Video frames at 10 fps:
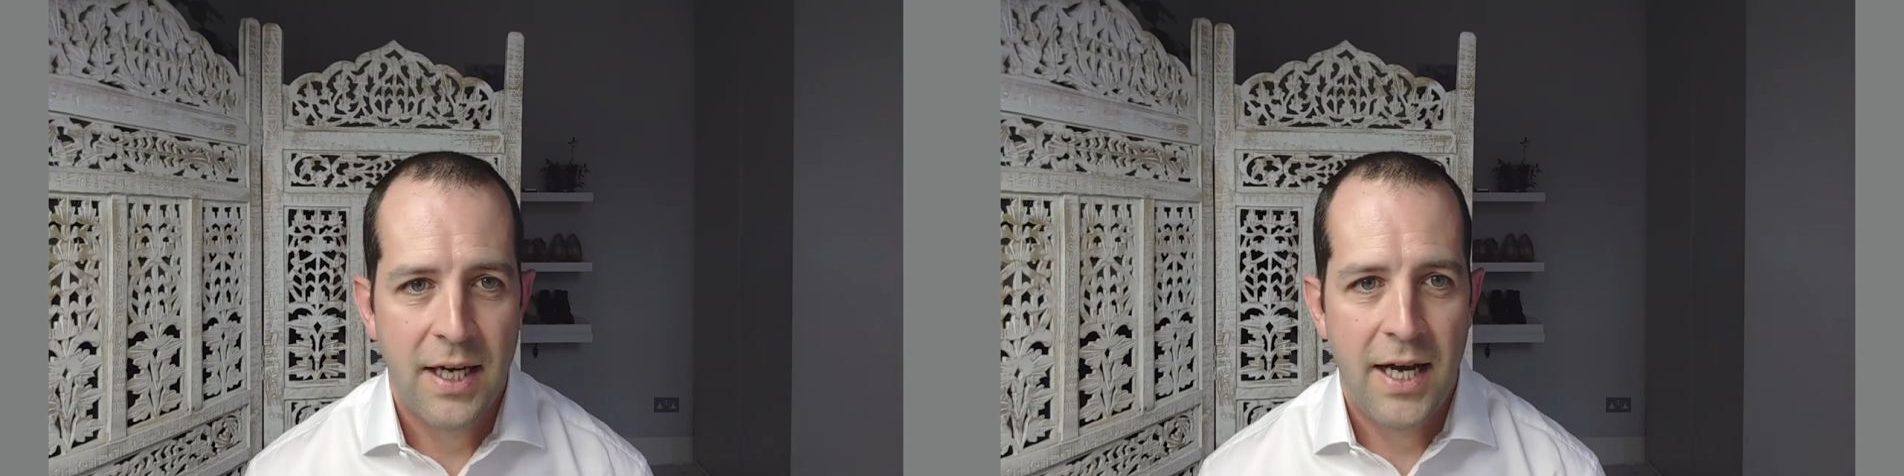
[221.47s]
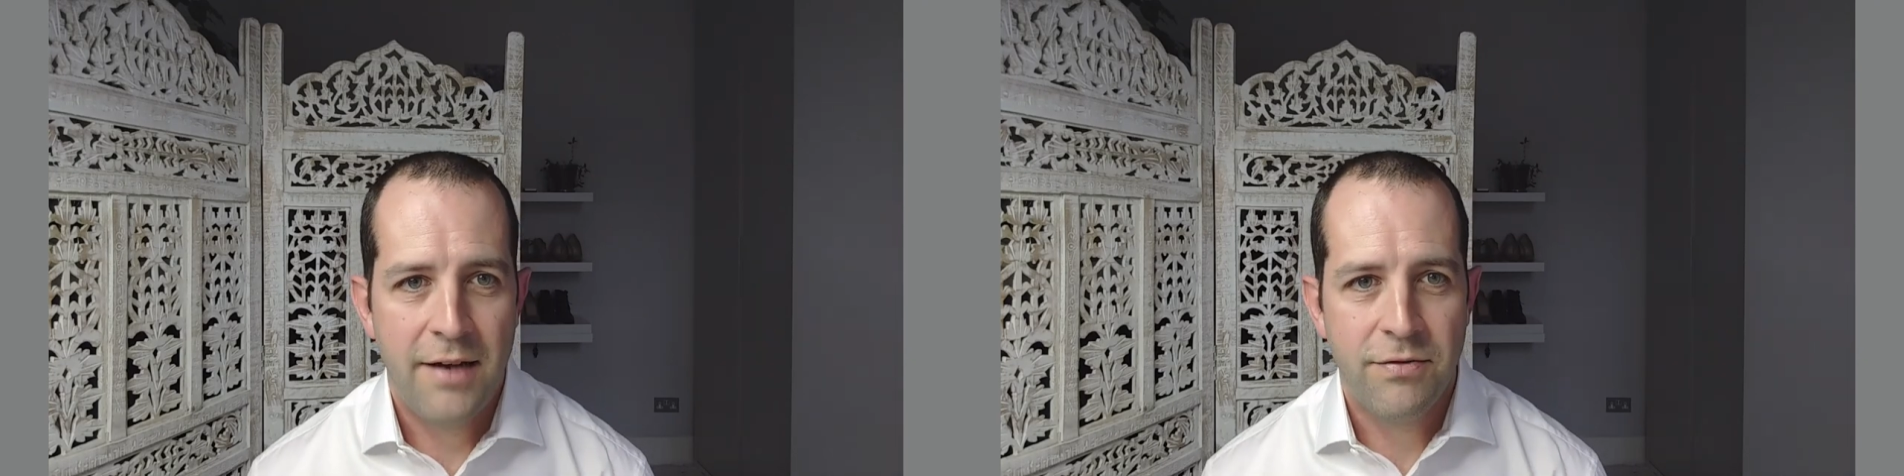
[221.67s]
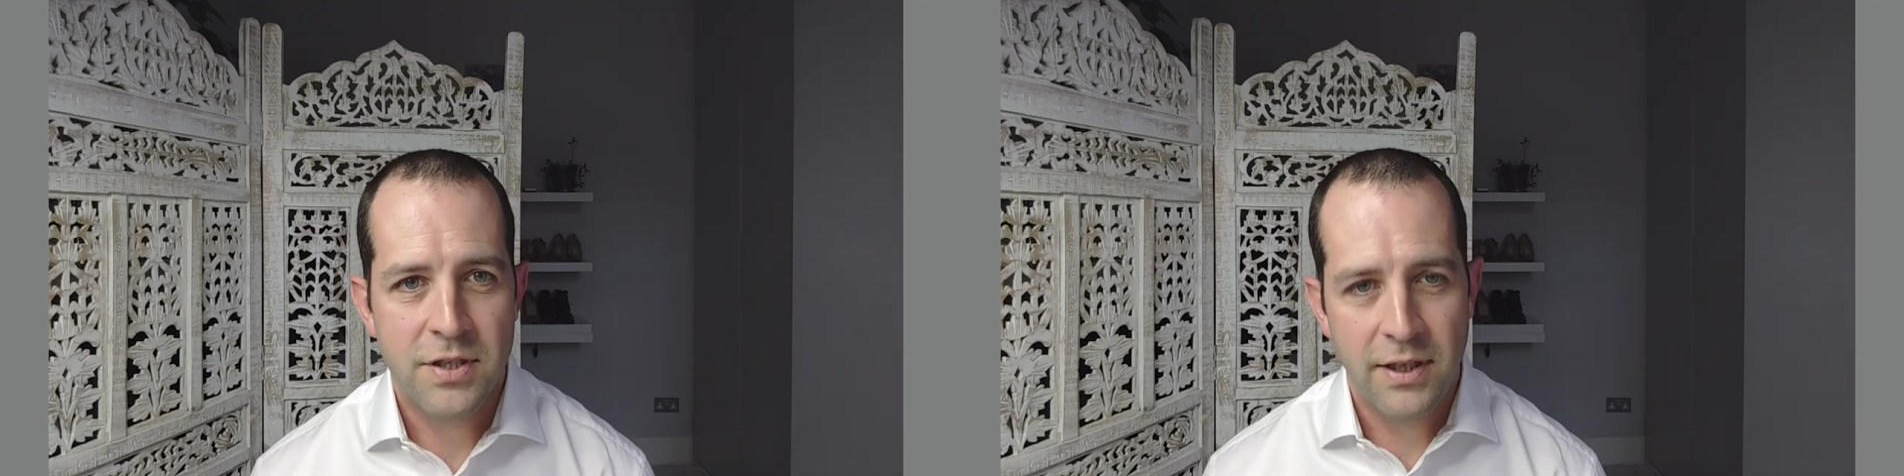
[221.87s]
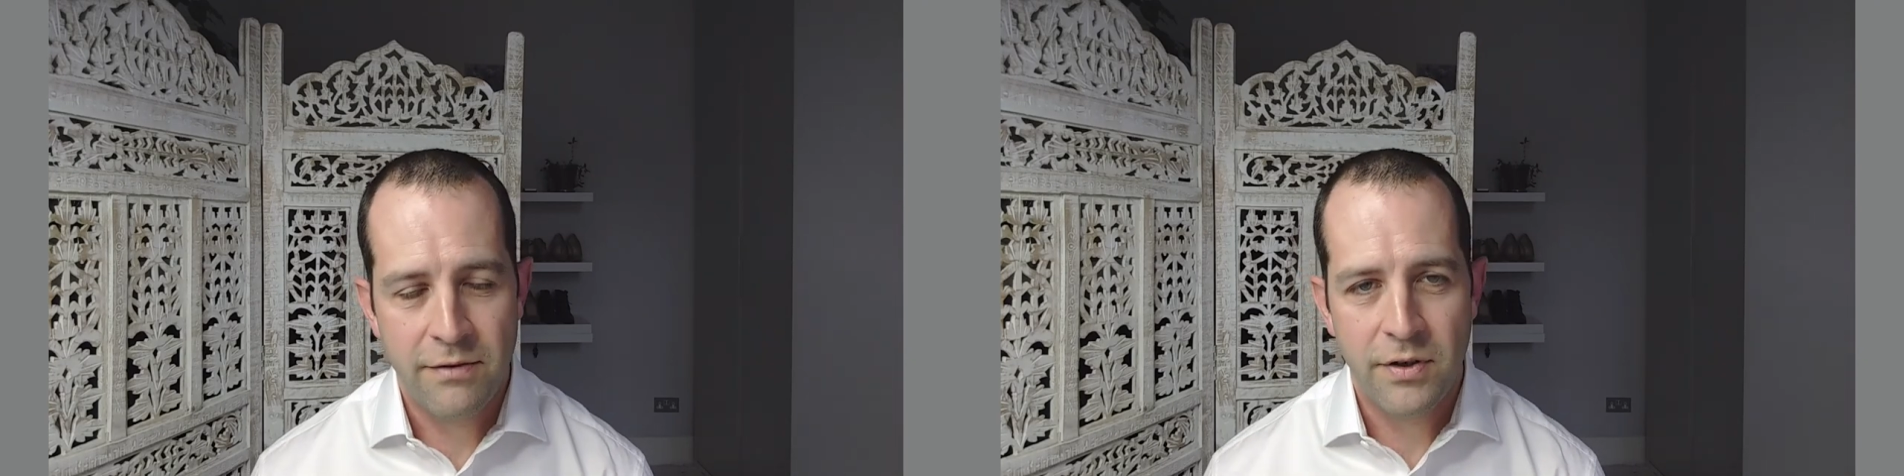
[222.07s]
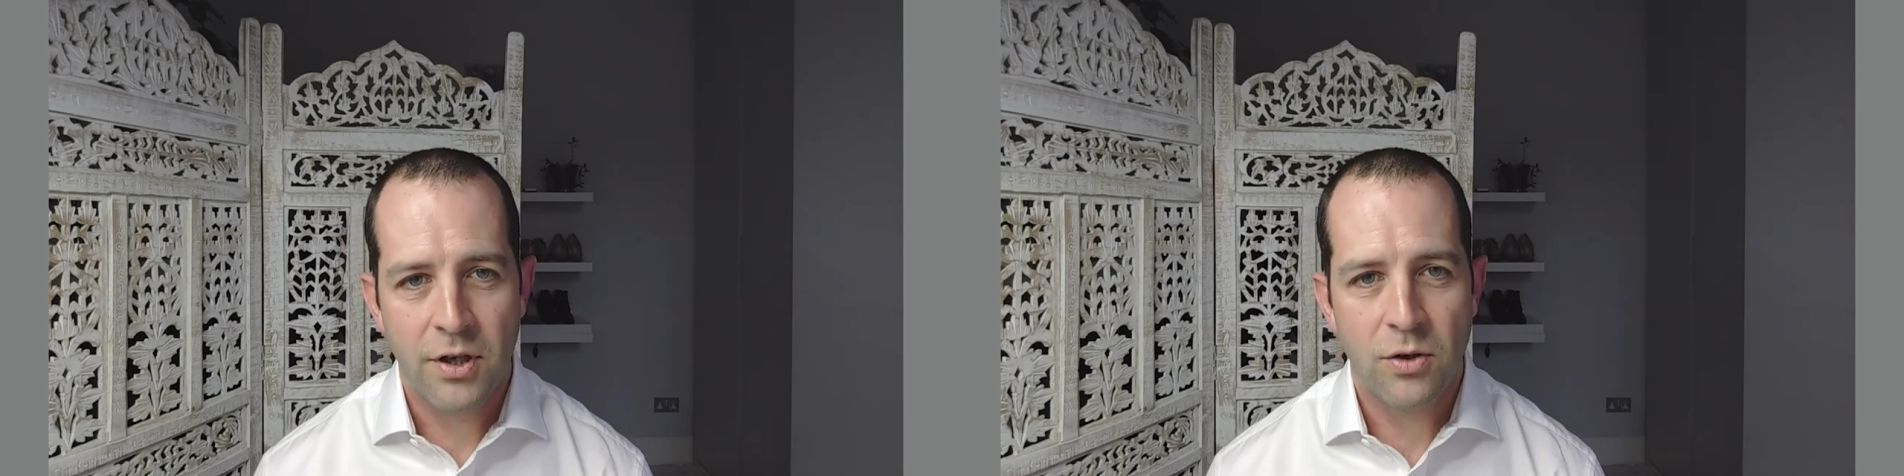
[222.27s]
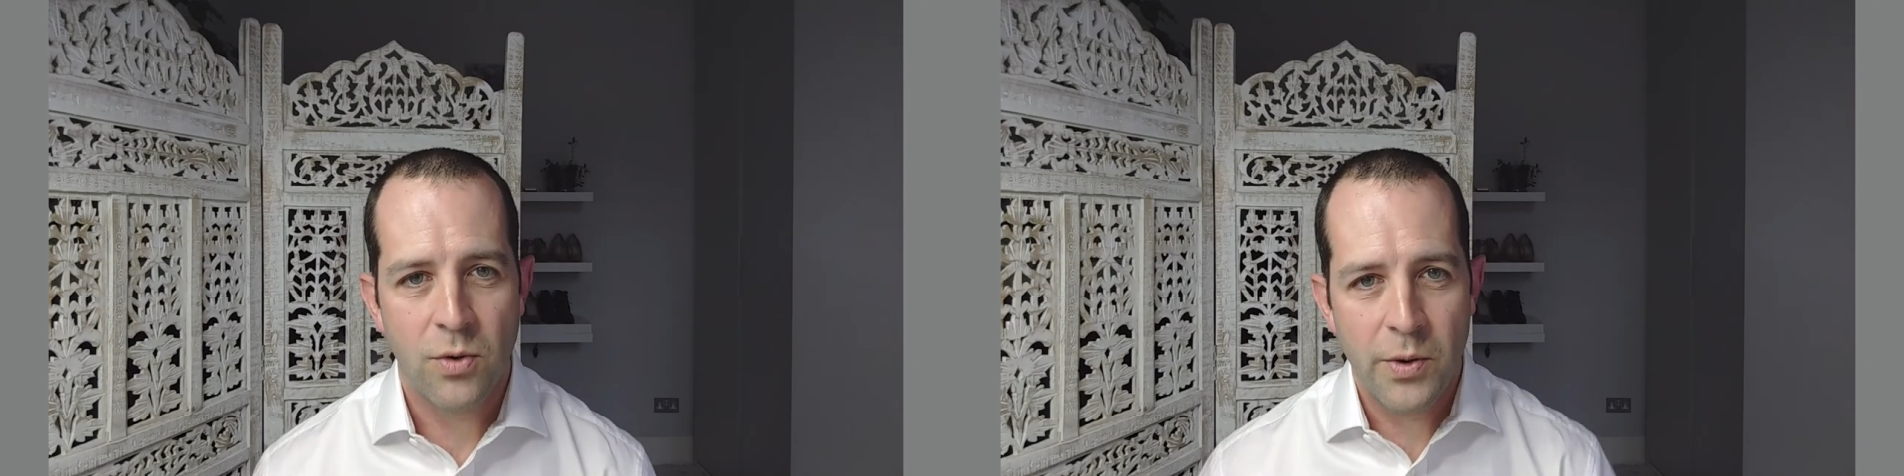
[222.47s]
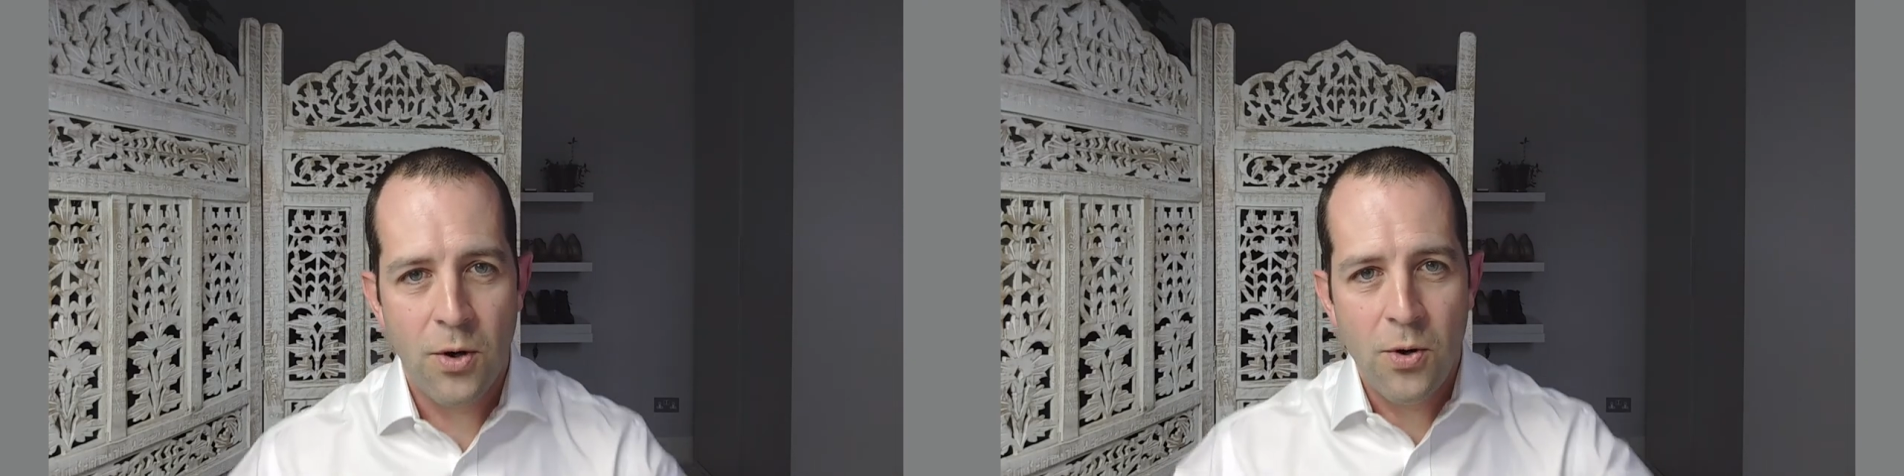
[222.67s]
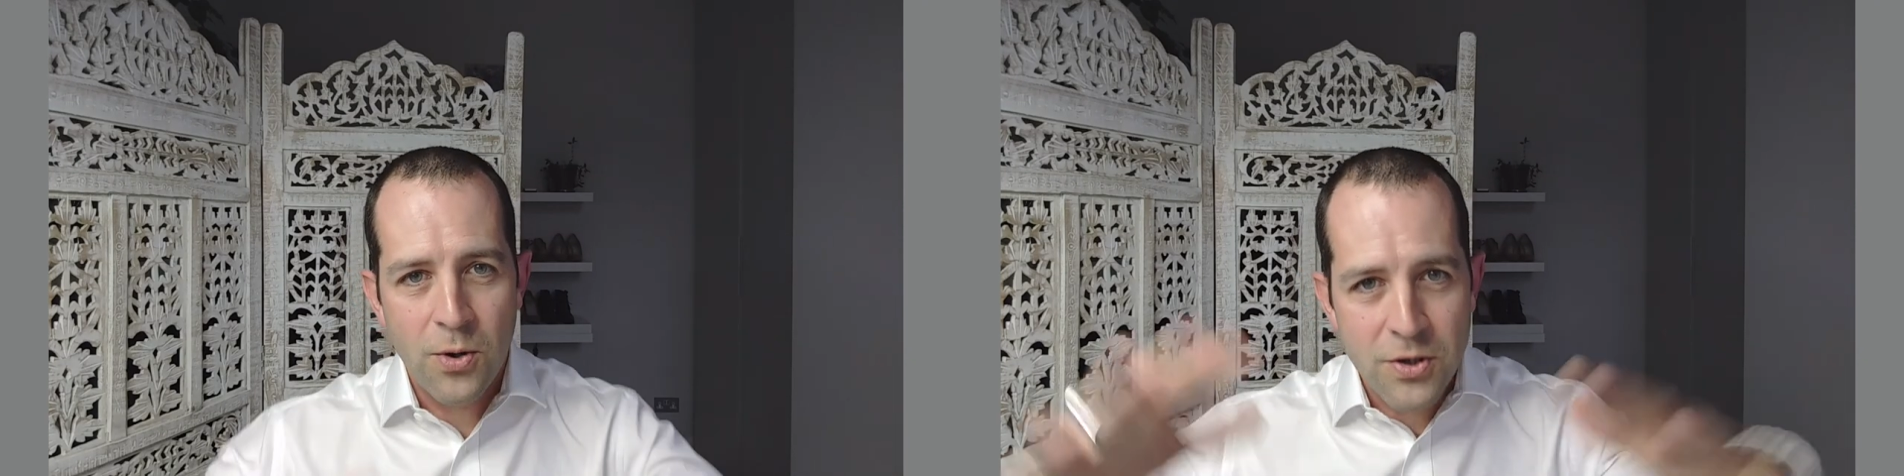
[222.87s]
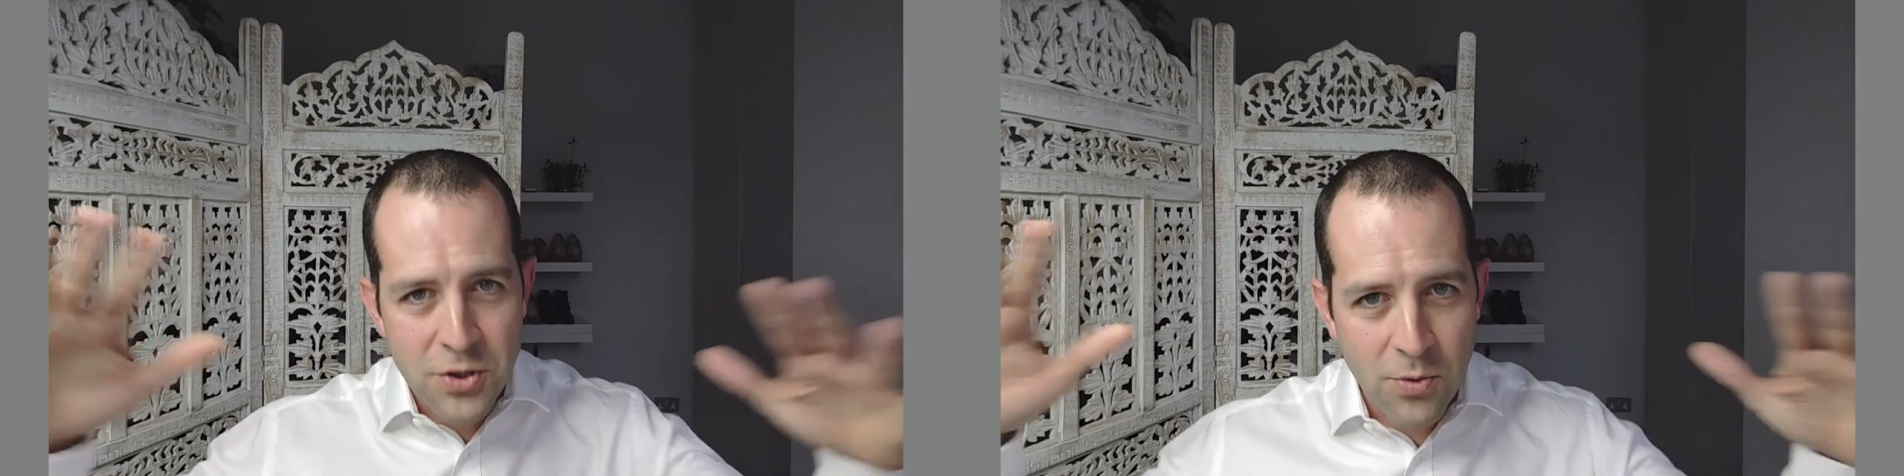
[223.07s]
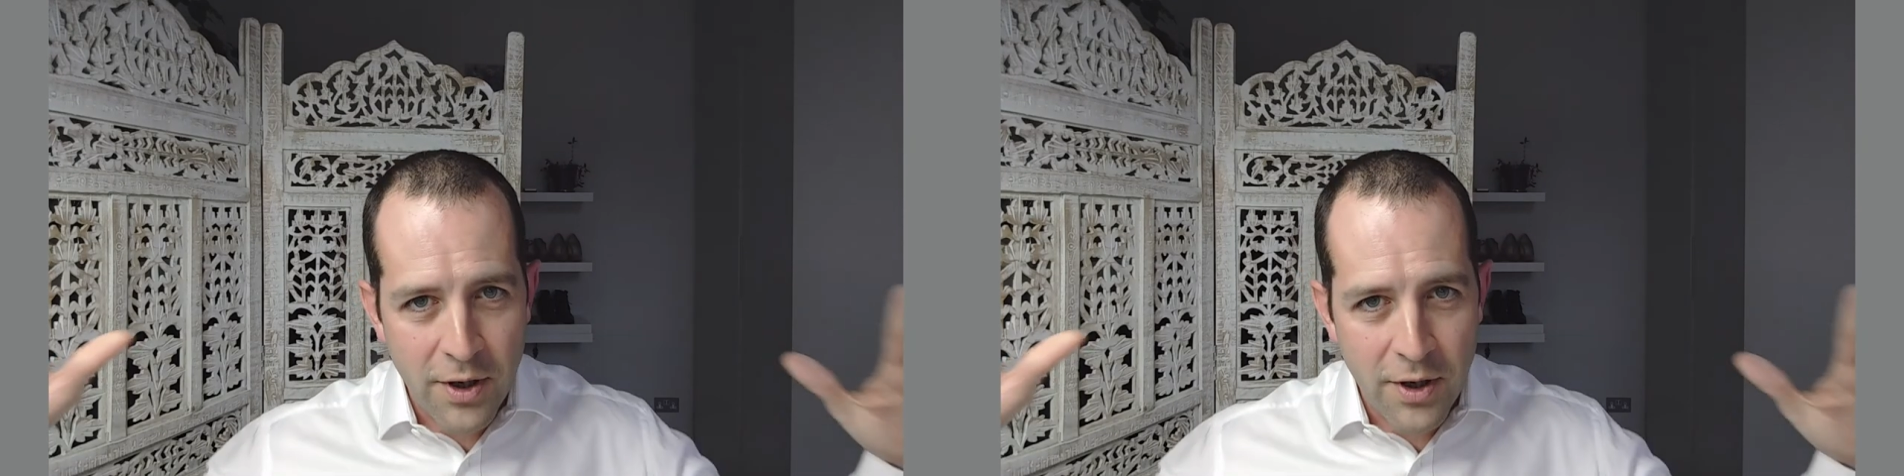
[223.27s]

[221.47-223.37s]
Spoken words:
and for delivering the growing hordes who